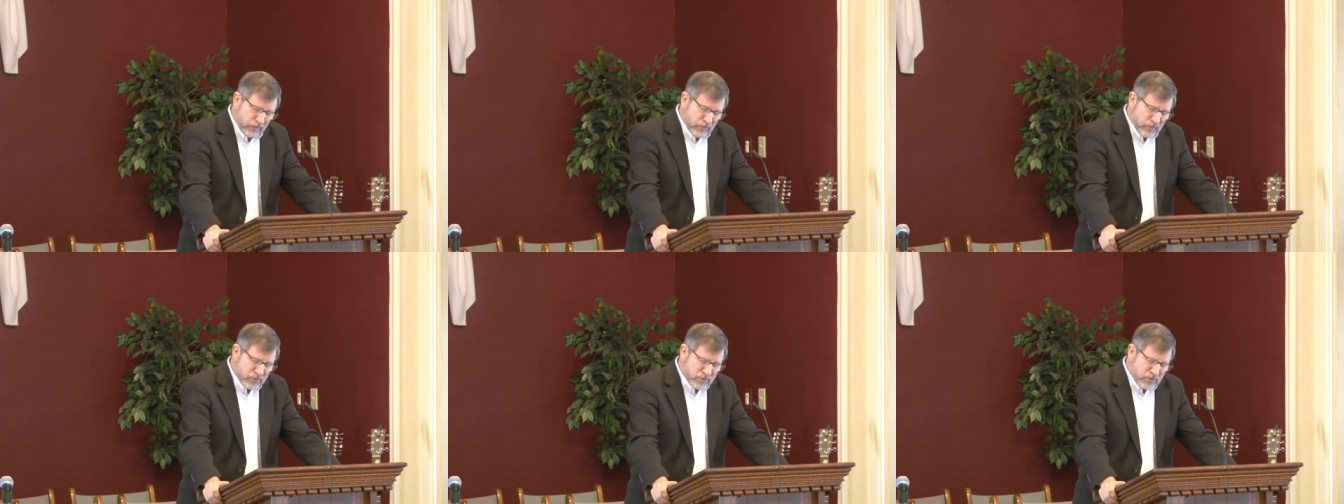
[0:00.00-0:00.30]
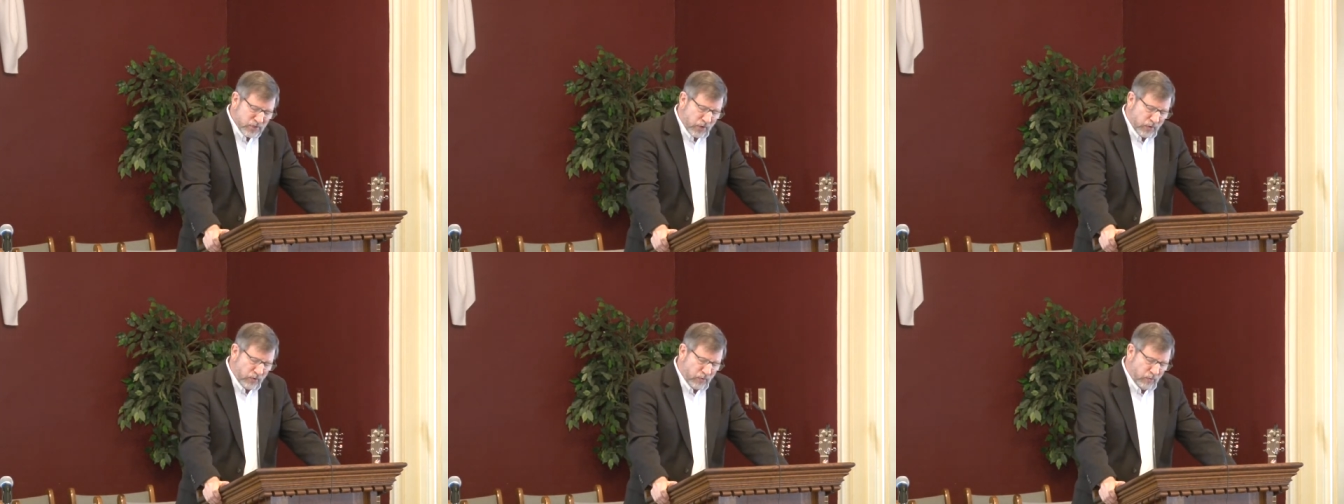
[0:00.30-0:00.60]

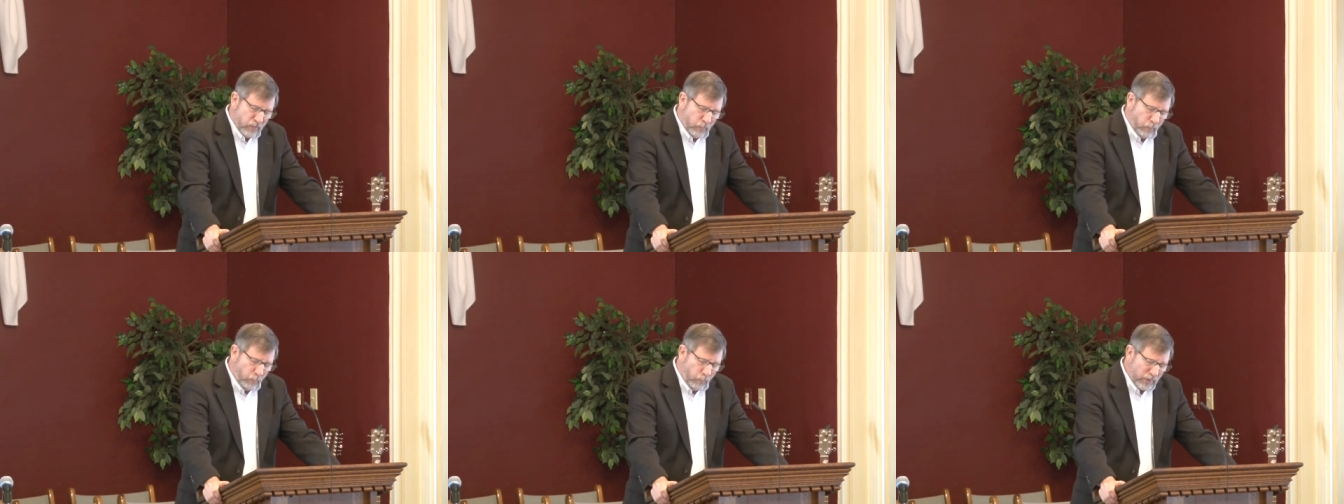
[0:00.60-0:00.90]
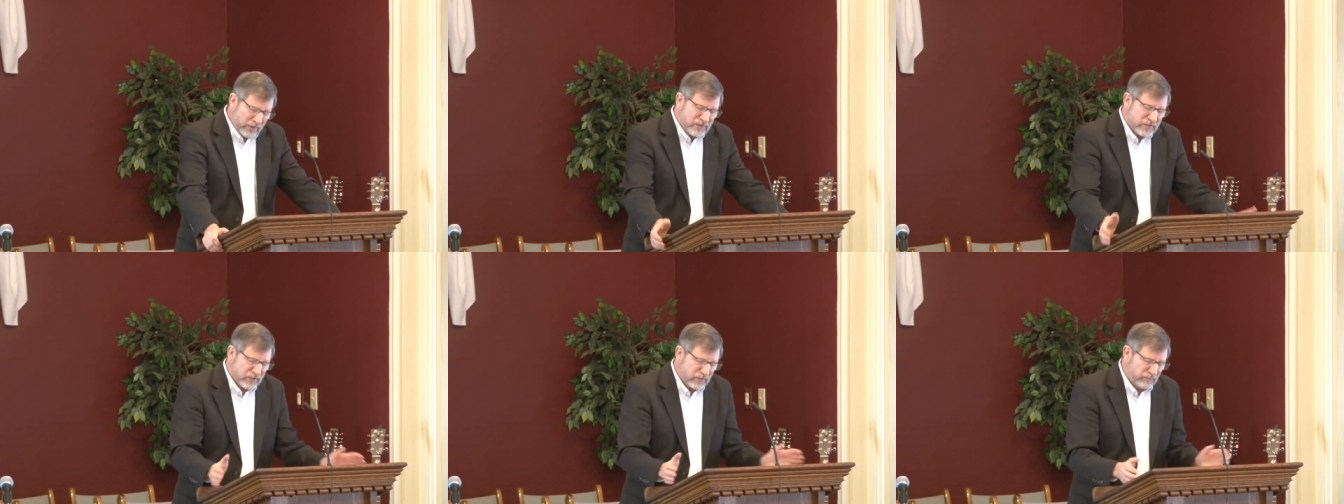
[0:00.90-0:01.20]
So,
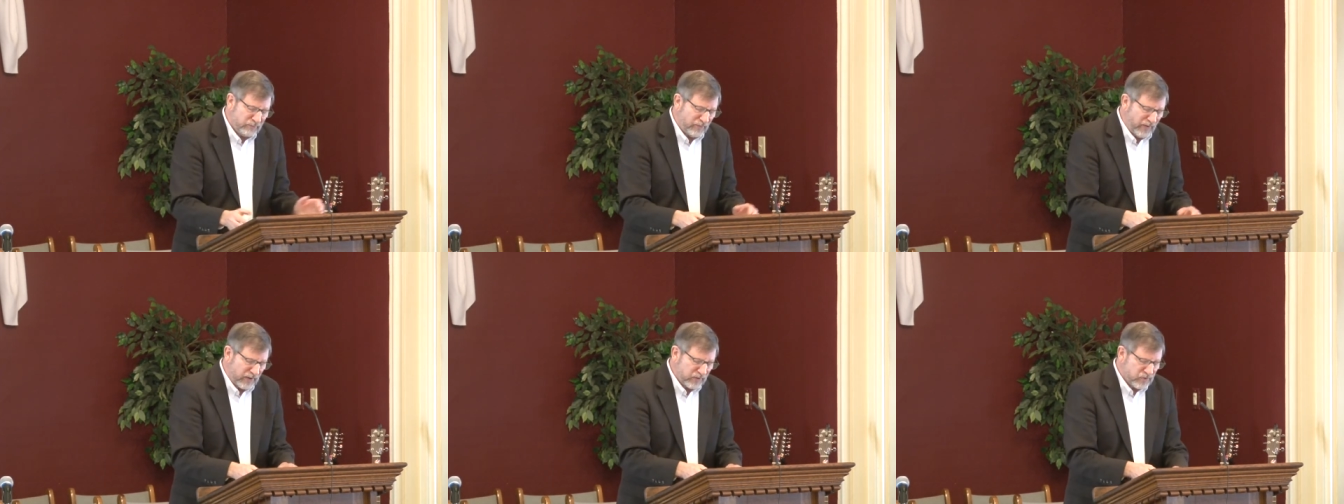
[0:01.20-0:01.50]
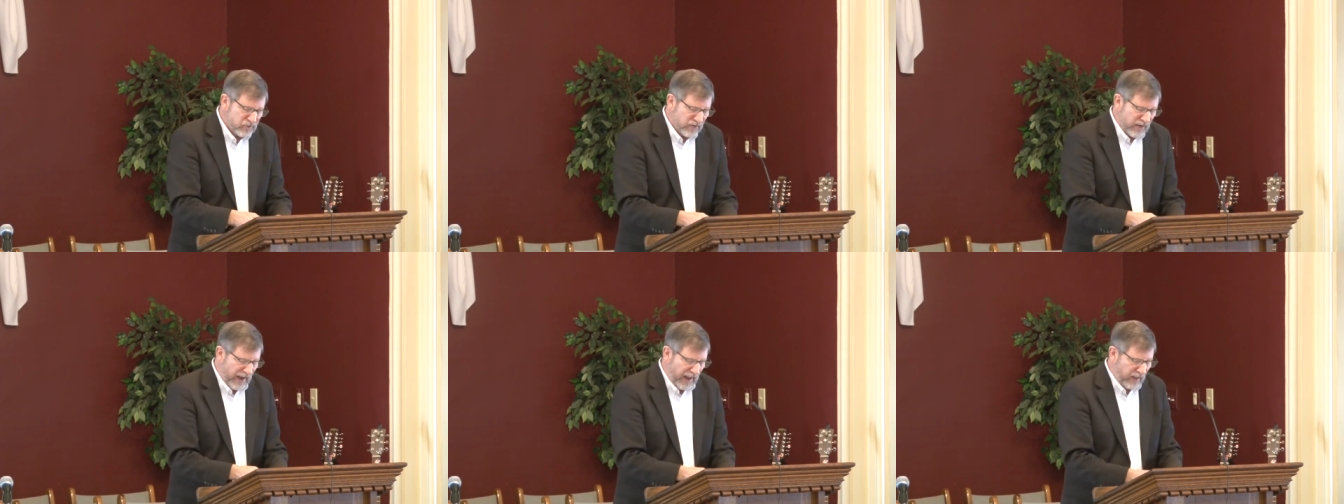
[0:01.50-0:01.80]
what's the
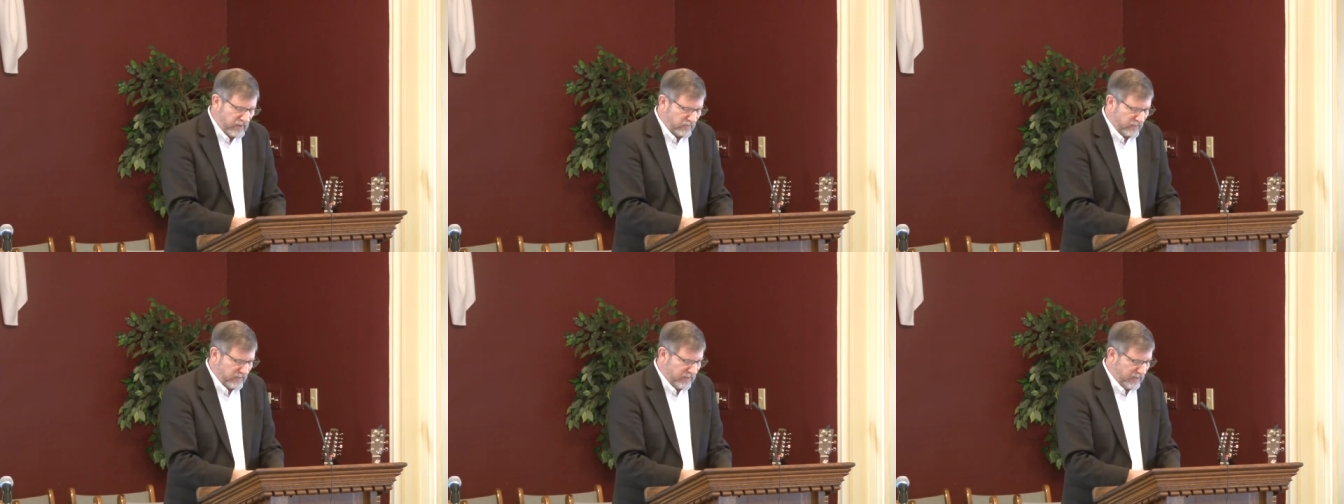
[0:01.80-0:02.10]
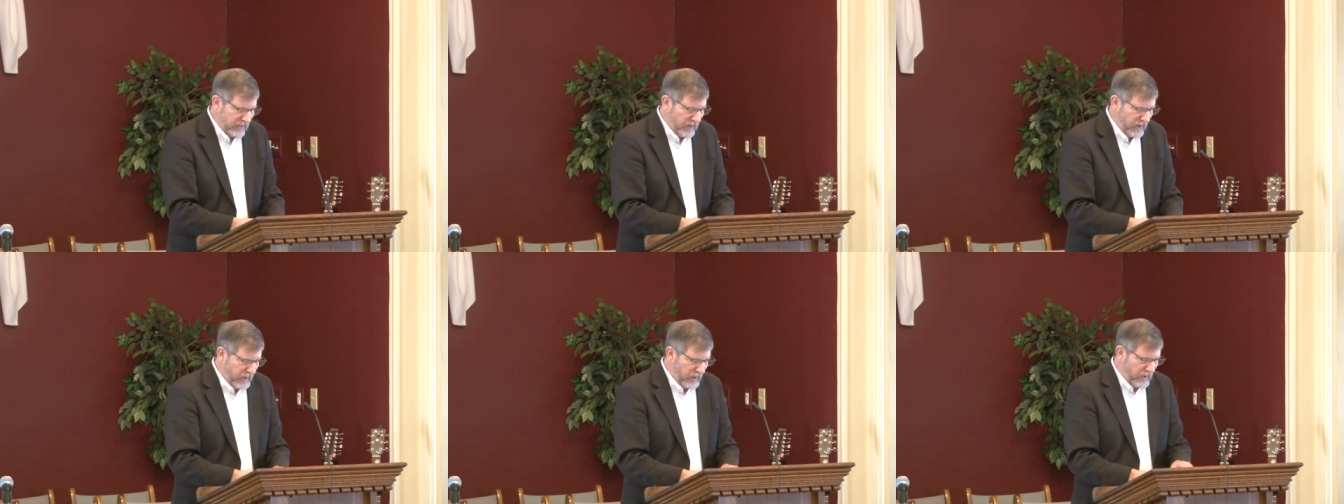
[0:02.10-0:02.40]

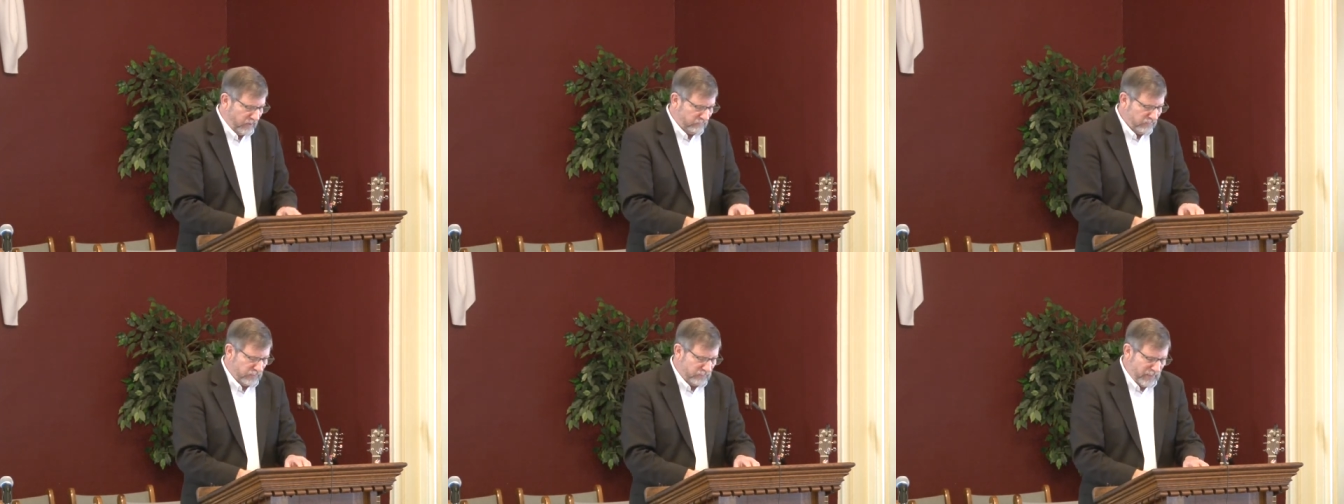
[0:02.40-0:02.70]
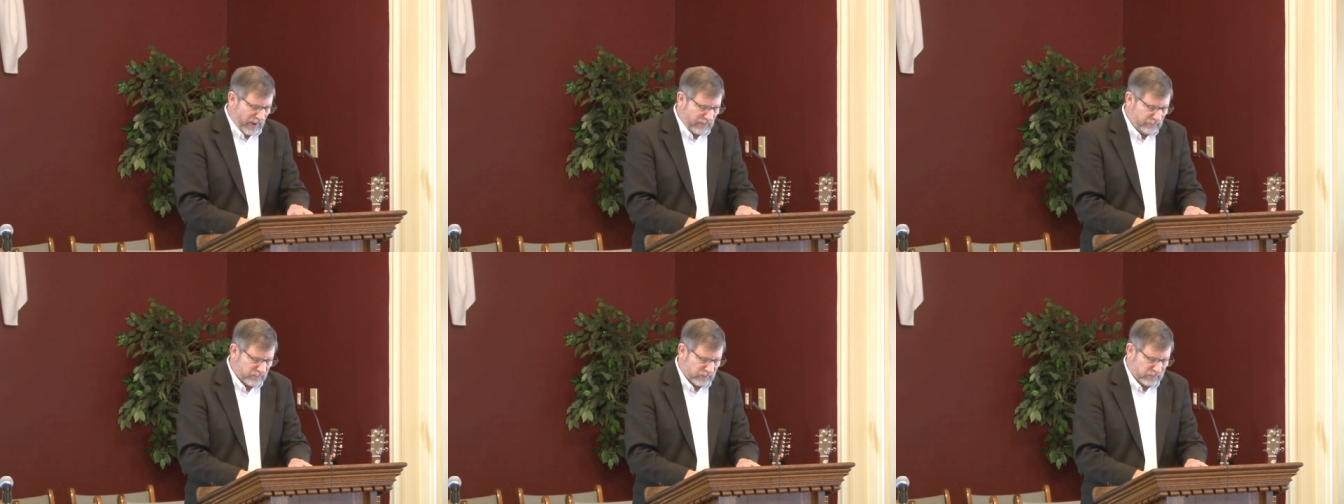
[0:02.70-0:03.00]
functionality of the
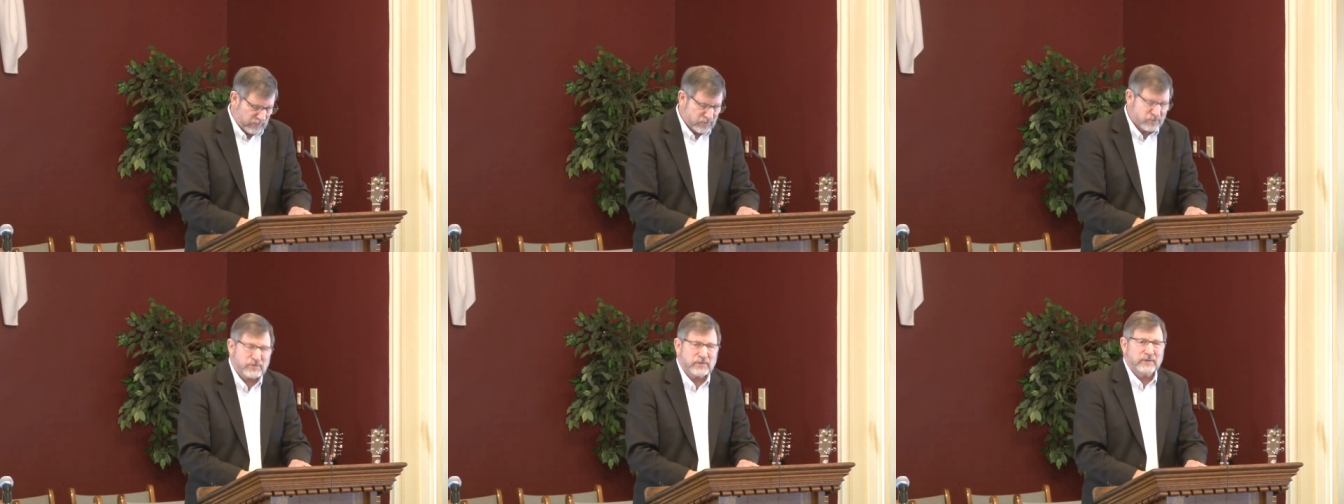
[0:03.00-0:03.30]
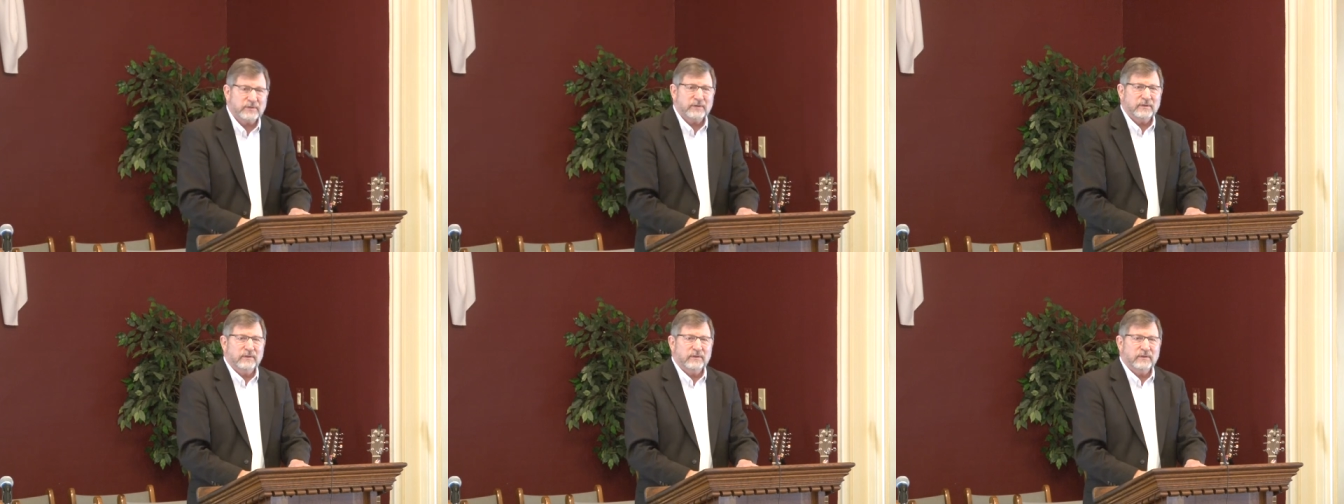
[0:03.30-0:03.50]
members?